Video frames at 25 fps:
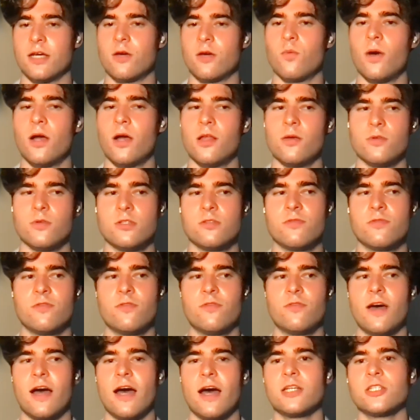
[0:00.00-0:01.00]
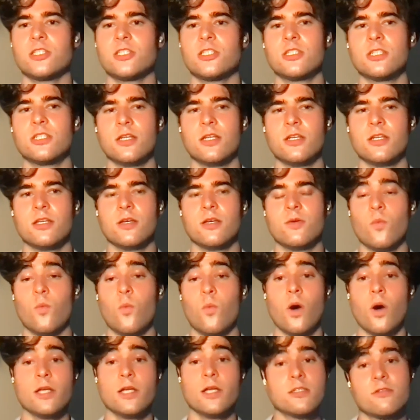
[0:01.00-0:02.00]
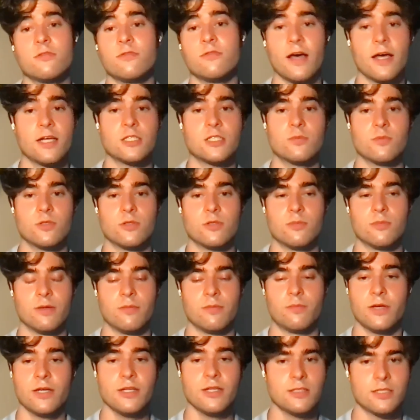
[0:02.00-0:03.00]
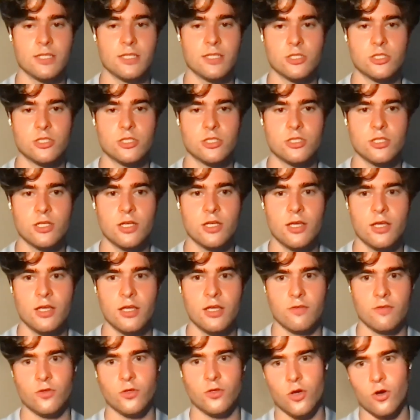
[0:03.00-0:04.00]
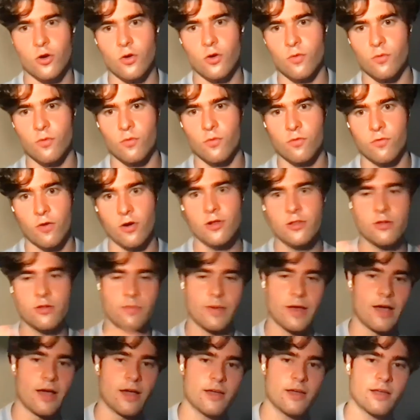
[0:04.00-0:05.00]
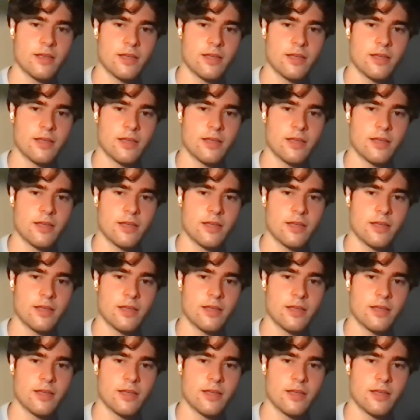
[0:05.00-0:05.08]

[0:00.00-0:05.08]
well, it wasn't fashionable to be Pictish if you go farther back,